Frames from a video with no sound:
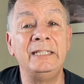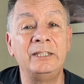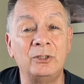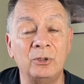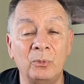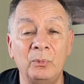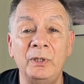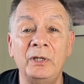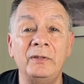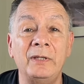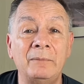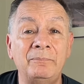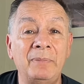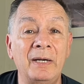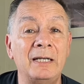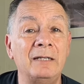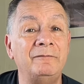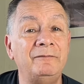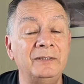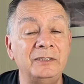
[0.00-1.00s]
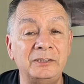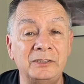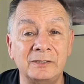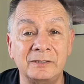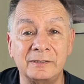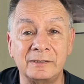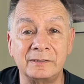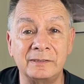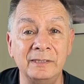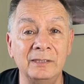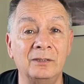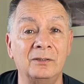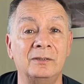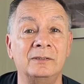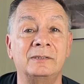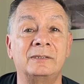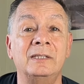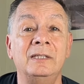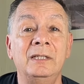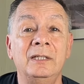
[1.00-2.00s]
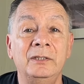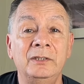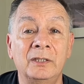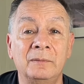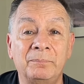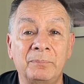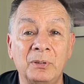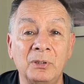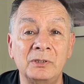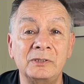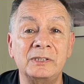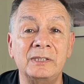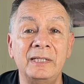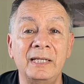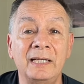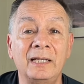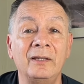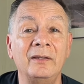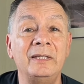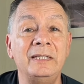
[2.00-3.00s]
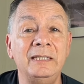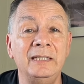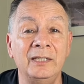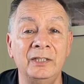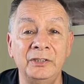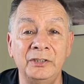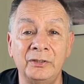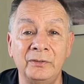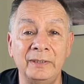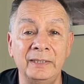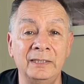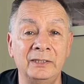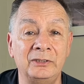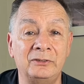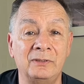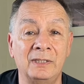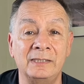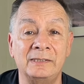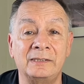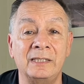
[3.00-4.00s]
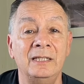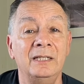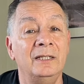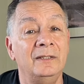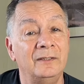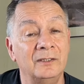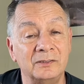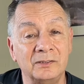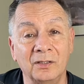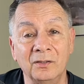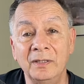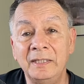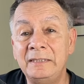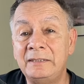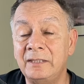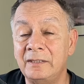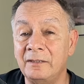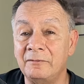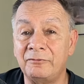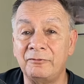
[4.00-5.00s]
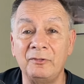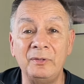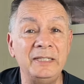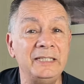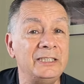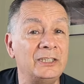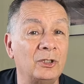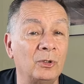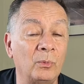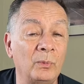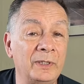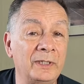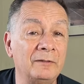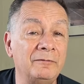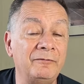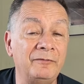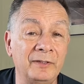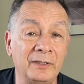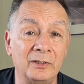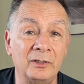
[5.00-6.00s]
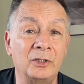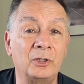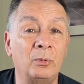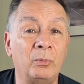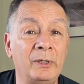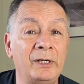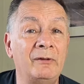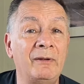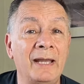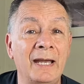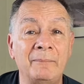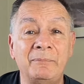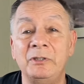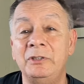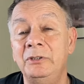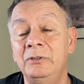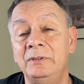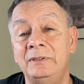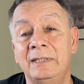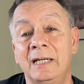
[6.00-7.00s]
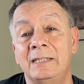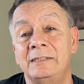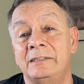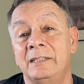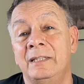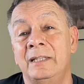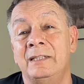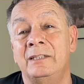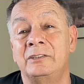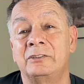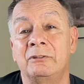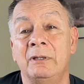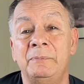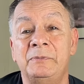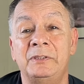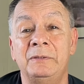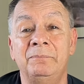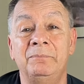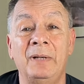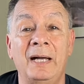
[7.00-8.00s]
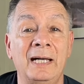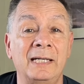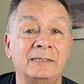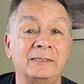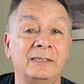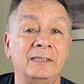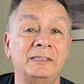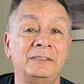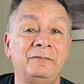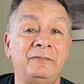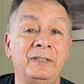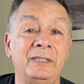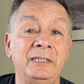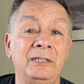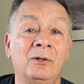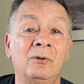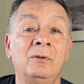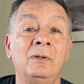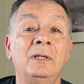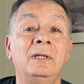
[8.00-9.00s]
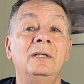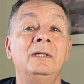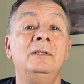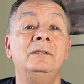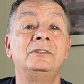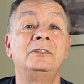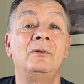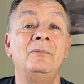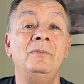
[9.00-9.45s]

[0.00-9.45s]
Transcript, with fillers: career that better fits your skills, your personality, and your interest. There's a link to the free CareerFitter career aptitude test in the description box of this video. So